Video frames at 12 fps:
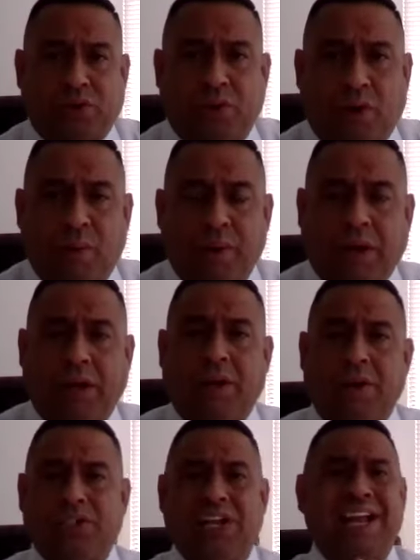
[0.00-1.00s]

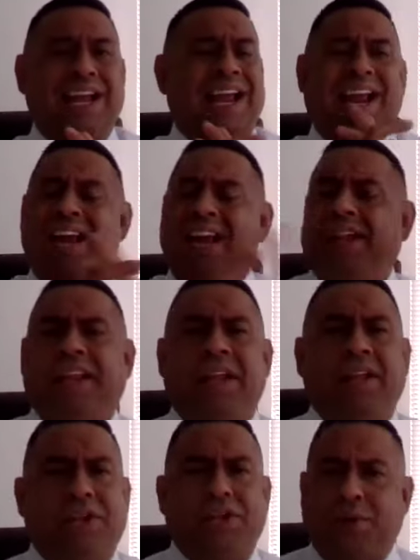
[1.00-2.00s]
extracurriculars,
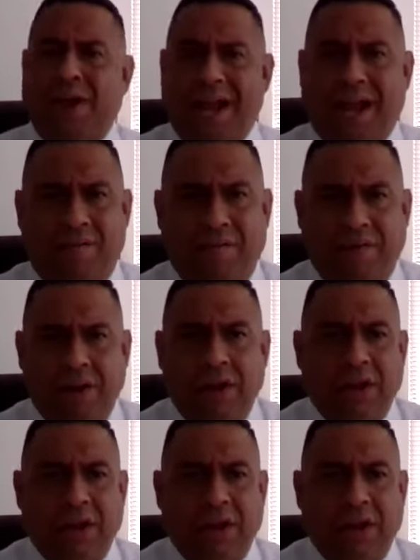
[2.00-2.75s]
anything that you have.